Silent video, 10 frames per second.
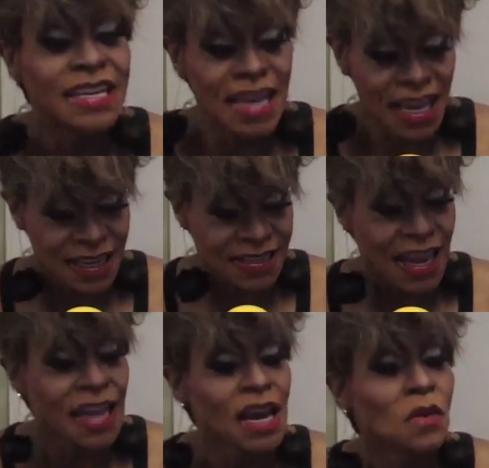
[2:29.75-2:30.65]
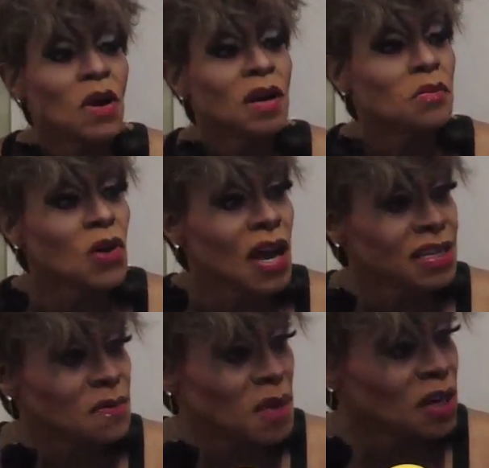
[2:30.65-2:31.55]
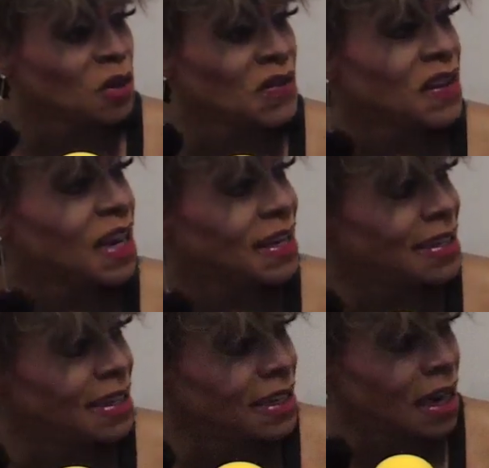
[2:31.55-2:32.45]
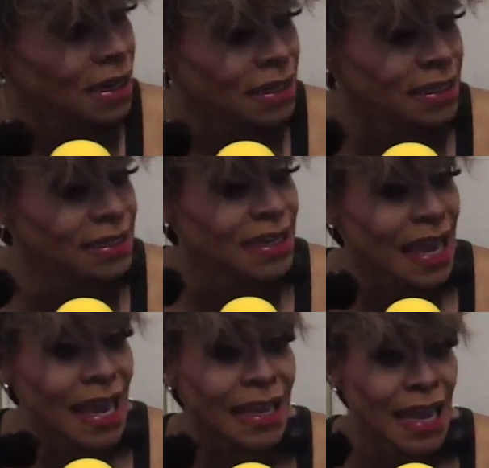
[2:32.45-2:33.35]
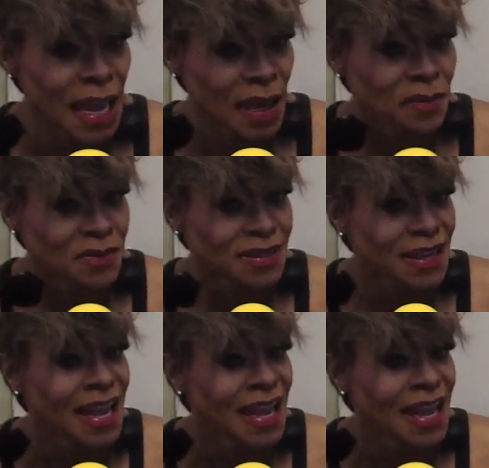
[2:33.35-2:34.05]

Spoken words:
Yes, and I won a bronze medal in the 1990s Gay Games.